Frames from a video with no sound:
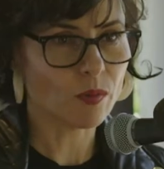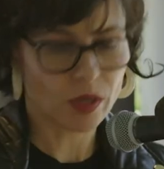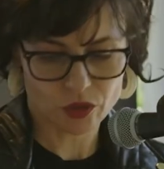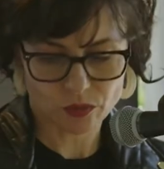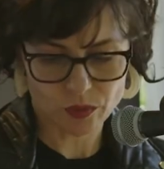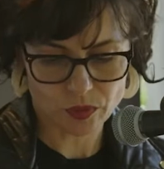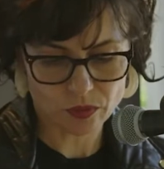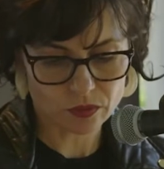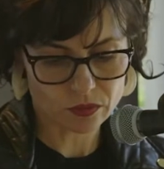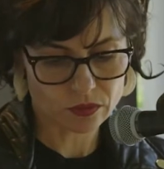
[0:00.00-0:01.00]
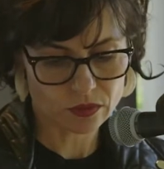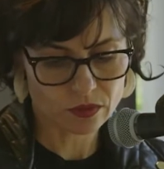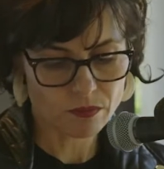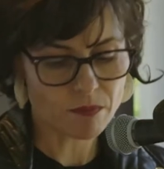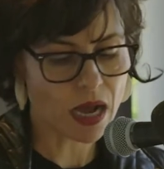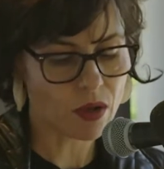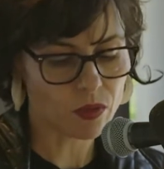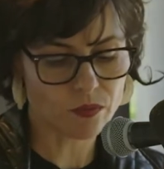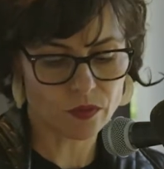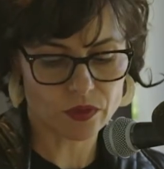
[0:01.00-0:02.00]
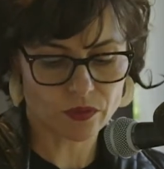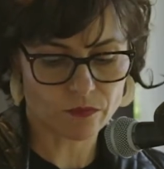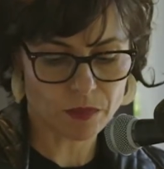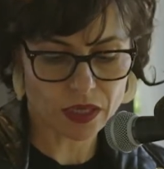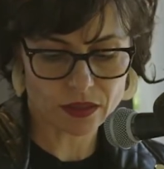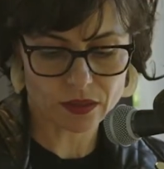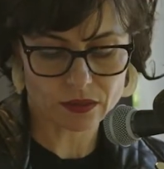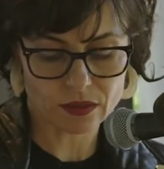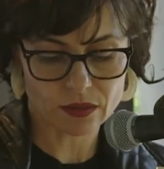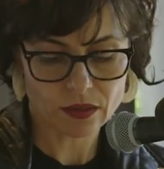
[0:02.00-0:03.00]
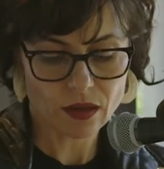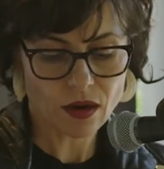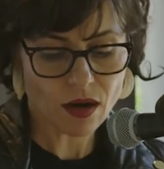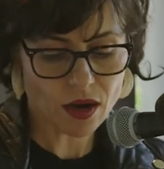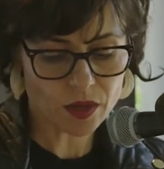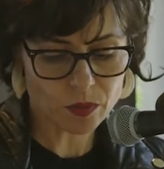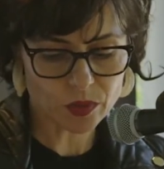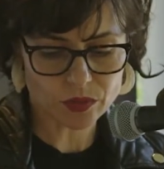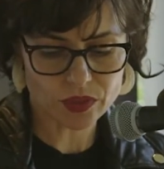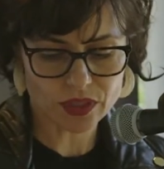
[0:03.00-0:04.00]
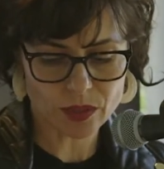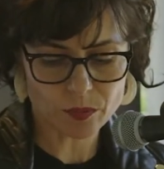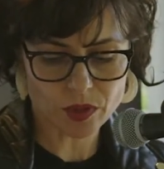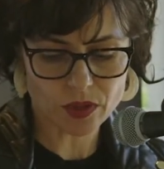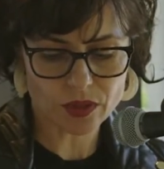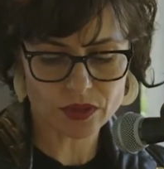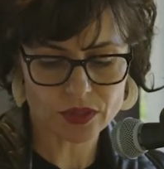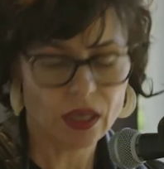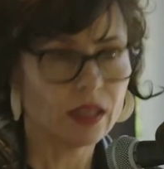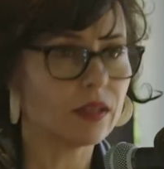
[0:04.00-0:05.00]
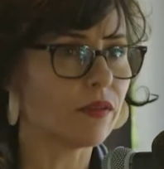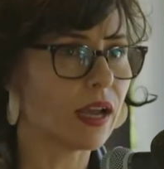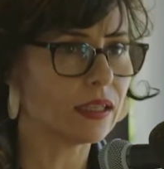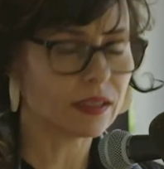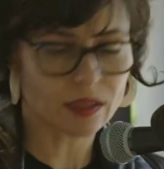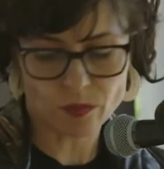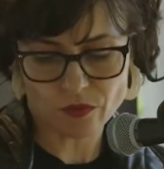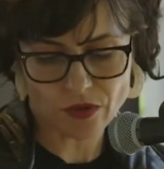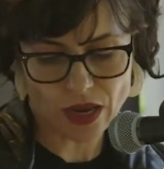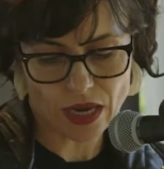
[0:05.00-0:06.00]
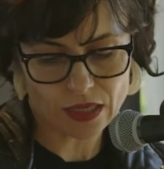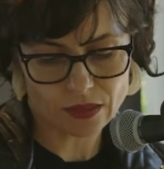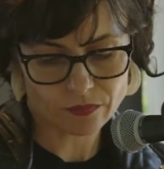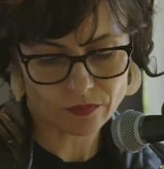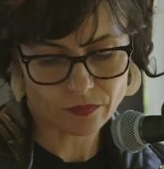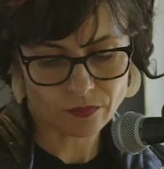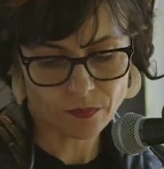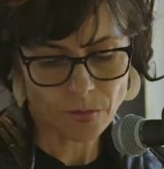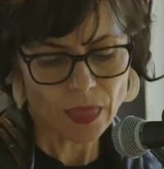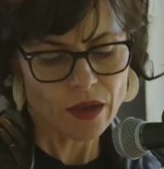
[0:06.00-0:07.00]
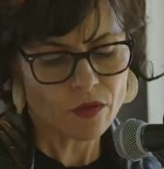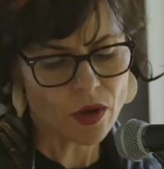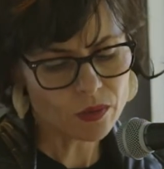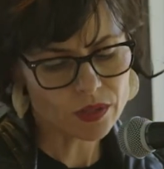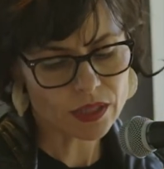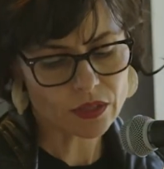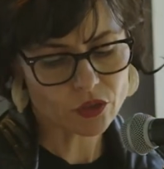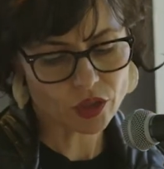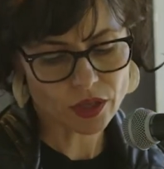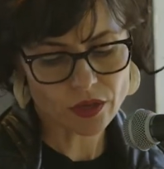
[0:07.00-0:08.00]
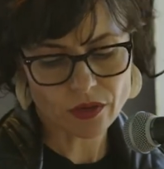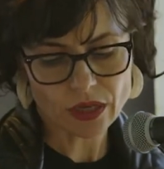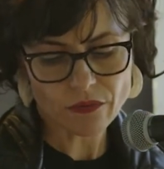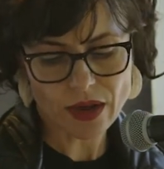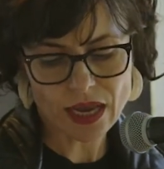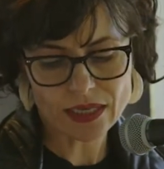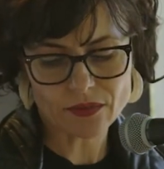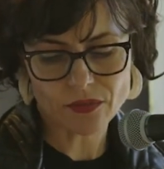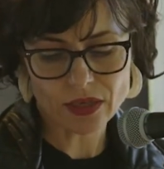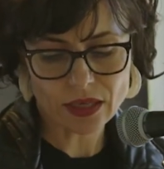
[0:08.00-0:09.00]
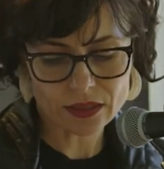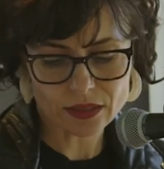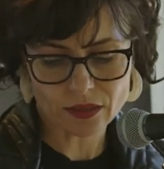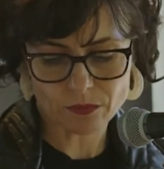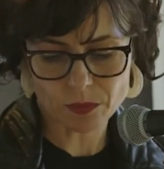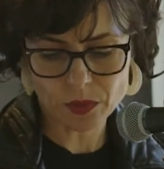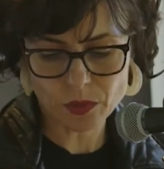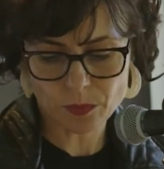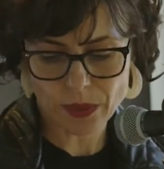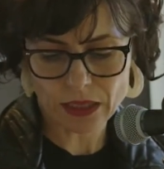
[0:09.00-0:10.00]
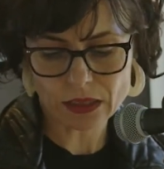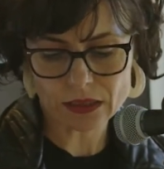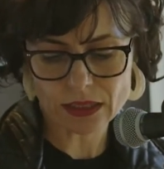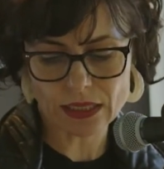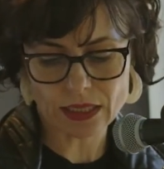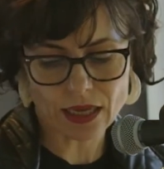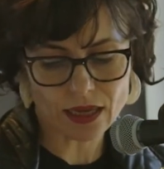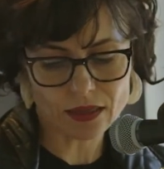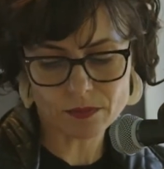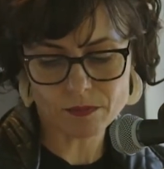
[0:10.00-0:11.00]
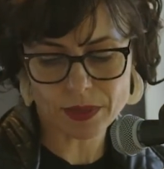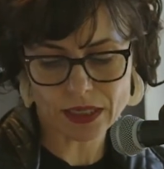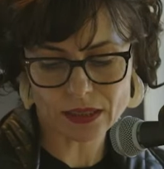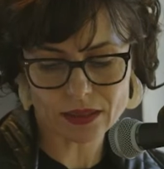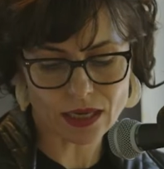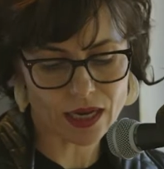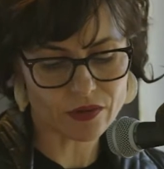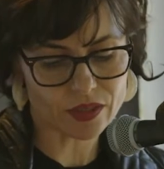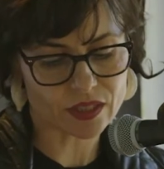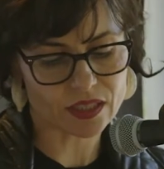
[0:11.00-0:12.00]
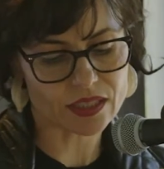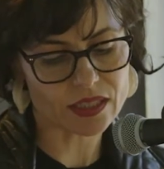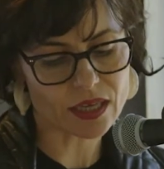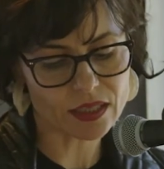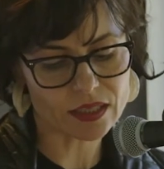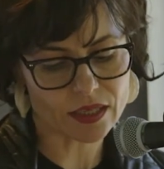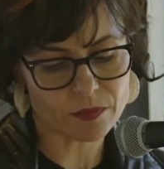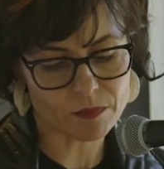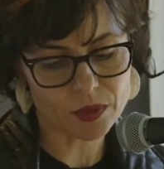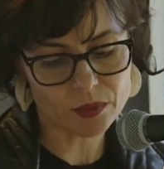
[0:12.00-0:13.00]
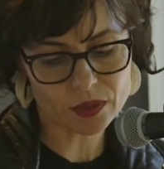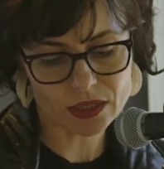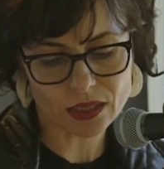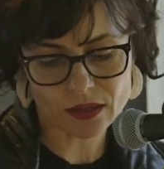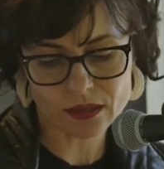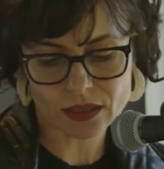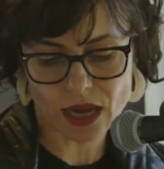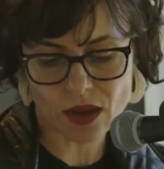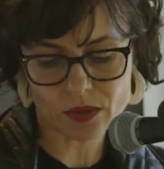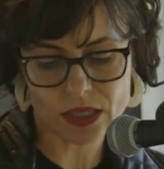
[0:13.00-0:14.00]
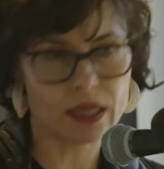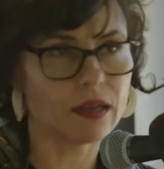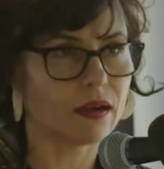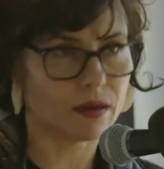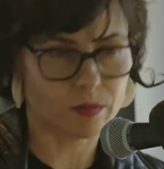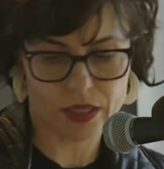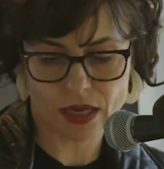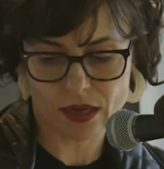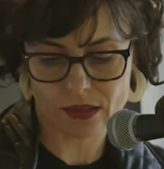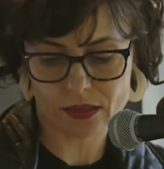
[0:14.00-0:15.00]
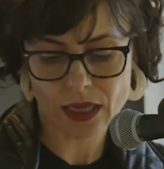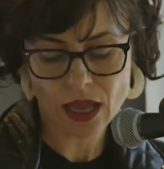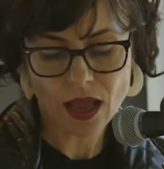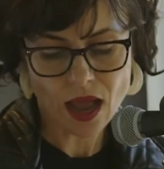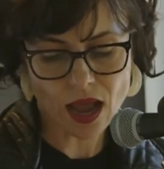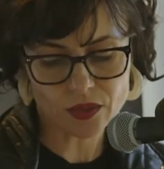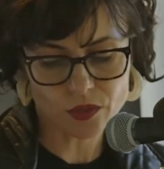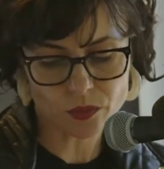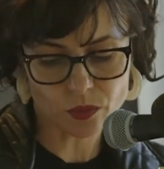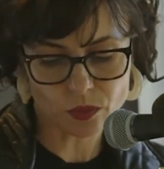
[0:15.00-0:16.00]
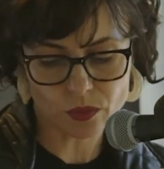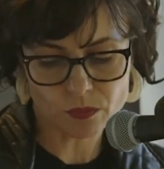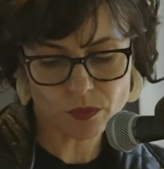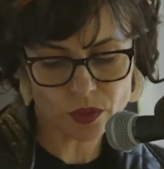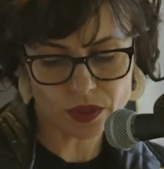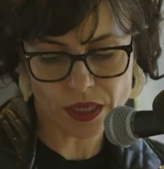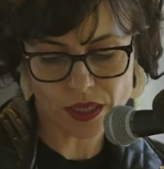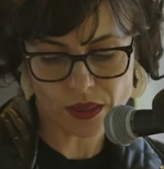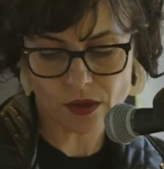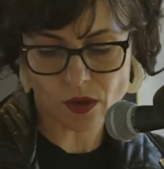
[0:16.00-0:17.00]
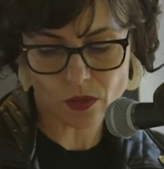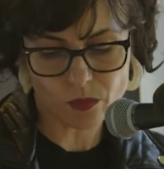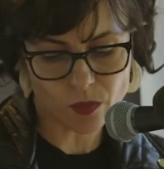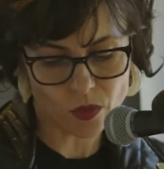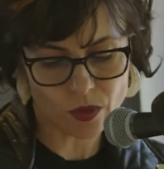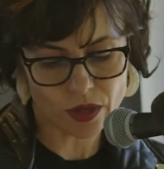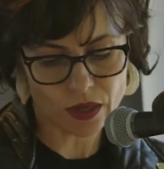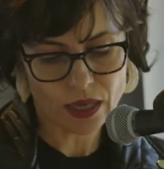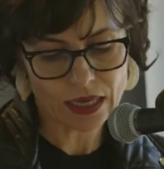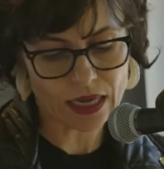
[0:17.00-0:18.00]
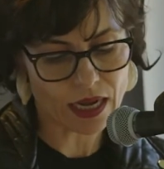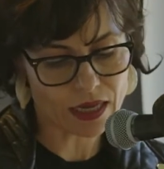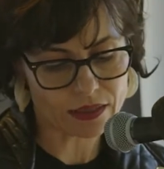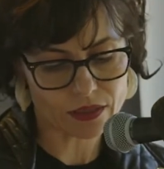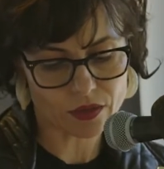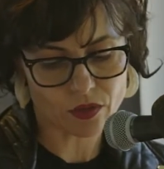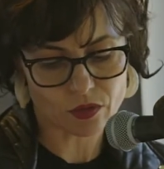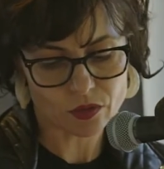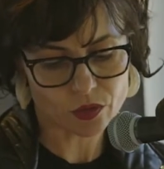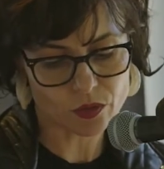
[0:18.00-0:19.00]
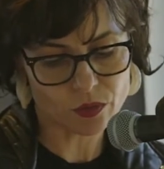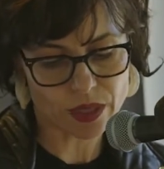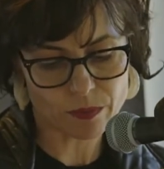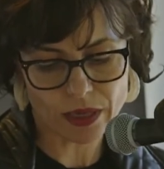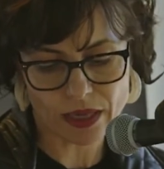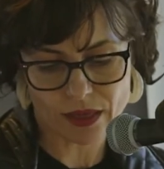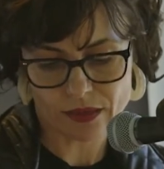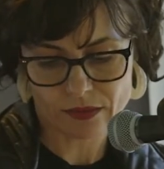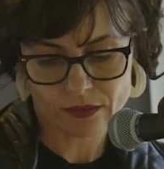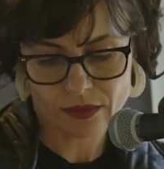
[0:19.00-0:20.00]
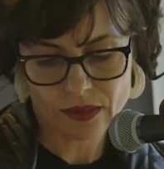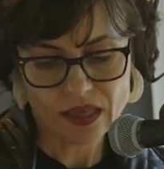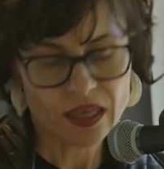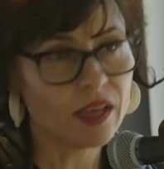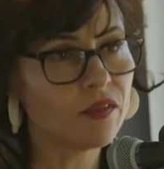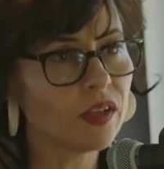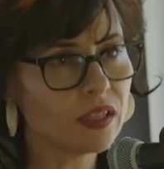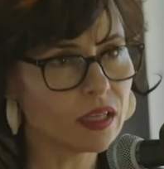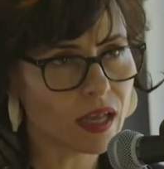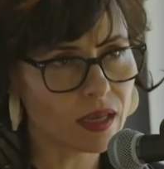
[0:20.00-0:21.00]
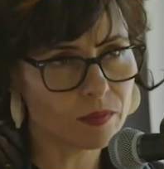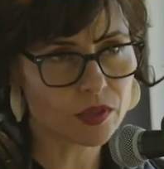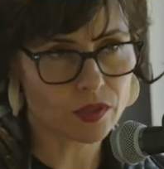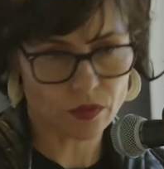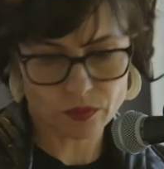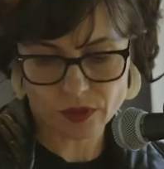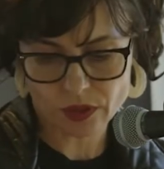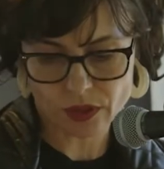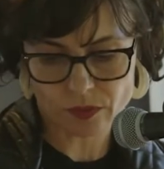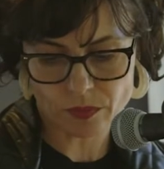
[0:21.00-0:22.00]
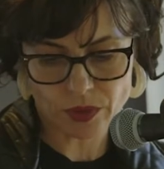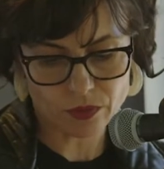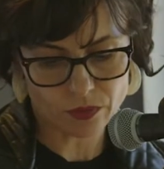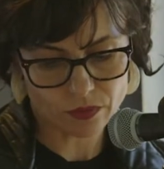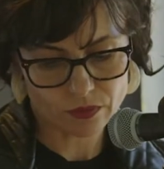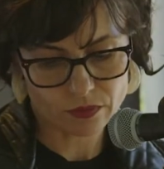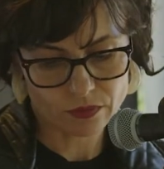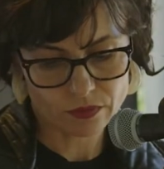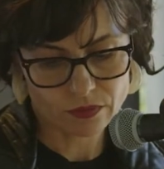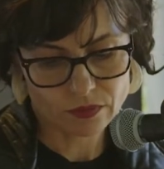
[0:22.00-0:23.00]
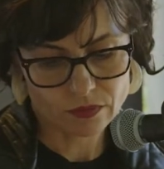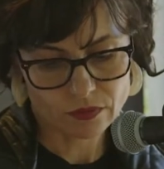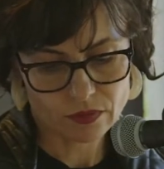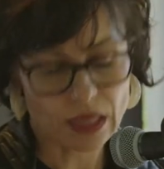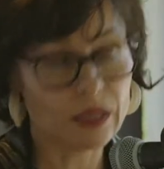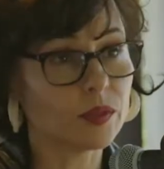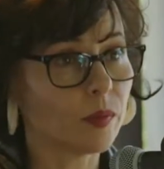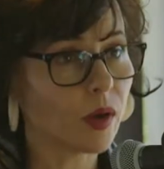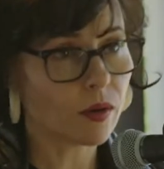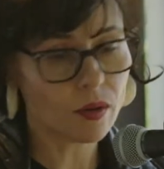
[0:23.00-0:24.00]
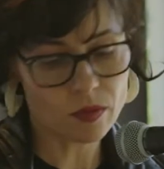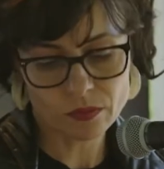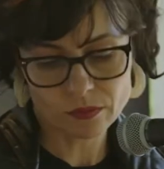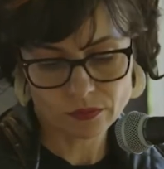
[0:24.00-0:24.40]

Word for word: much blue. Mouthfuls of mussels, hard blue seabirds, the ransom of rain. Roadside chicory rayed a fiesta of blue petals, and the unbent irises tucked their blue tongues out and harmonized. Azul, Modri, Goluboy, Galazio, Scureble. Even the limestone turned blue. And tomorrow,